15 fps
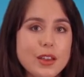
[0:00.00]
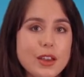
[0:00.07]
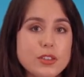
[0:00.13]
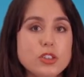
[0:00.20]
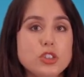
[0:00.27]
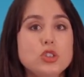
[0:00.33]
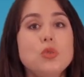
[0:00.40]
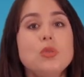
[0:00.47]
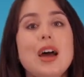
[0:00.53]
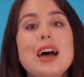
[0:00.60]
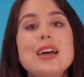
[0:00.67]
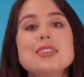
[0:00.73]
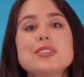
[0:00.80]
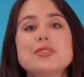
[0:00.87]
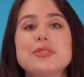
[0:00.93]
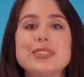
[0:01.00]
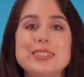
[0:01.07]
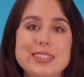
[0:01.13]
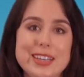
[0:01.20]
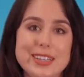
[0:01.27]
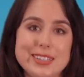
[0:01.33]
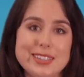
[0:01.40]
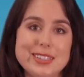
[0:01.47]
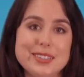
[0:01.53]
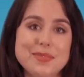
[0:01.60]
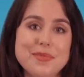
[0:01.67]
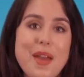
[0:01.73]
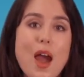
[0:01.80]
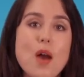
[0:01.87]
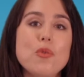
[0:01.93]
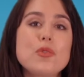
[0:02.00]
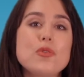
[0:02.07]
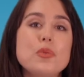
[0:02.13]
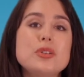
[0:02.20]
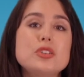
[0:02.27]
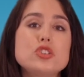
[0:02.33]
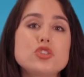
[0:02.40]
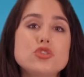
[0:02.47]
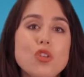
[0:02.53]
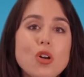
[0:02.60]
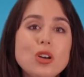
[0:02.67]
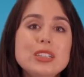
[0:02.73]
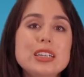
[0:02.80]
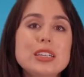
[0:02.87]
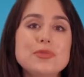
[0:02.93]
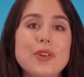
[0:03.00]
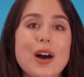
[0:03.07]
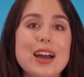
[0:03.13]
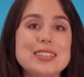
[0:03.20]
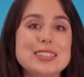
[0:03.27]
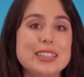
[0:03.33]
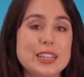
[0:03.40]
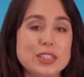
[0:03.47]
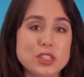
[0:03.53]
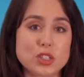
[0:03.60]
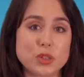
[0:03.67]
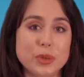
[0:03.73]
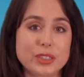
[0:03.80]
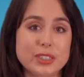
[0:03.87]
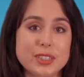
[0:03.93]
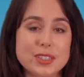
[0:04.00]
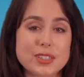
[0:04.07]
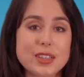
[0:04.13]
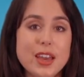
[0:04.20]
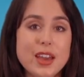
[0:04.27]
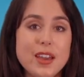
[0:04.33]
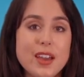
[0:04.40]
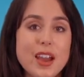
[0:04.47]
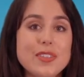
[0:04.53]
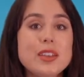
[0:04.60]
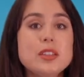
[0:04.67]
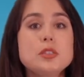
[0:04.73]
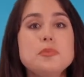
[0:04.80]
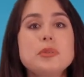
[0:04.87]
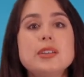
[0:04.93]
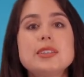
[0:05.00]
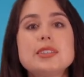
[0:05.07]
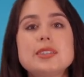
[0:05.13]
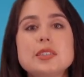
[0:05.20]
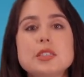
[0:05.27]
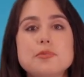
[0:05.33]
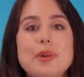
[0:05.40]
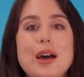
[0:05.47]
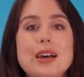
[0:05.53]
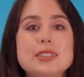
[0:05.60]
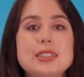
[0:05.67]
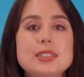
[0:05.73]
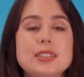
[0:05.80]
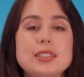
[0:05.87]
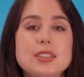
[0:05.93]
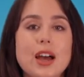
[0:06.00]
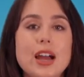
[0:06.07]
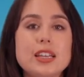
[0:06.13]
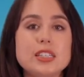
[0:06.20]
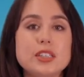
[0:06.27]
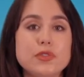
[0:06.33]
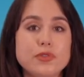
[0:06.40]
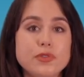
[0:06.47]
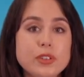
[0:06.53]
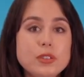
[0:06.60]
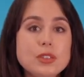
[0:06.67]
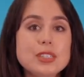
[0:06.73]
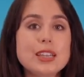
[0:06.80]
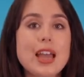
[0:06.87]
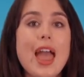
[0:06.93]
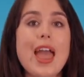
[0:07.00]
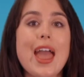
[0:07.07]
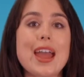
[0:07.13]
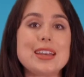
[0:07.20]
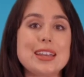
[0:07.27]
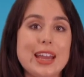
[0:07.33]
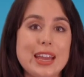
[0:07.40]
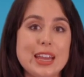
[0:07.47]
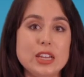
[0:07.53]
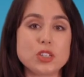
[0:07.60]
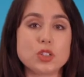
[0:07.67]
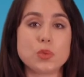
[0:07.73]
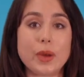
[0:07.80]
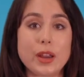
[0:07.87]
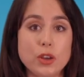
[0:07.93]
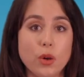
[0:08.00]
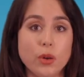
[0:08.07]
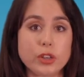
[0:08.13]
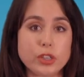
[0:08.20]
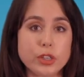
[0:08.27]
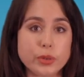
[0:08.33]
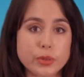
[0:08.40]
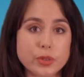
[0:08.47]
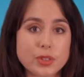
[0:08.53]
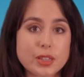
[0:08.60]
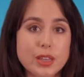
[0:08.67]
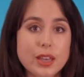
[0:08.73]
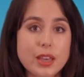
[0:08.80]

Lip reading: The short answer is yes. However, we strongly advise against doing this, and that's because the spas are designed to filter and heat when not in use.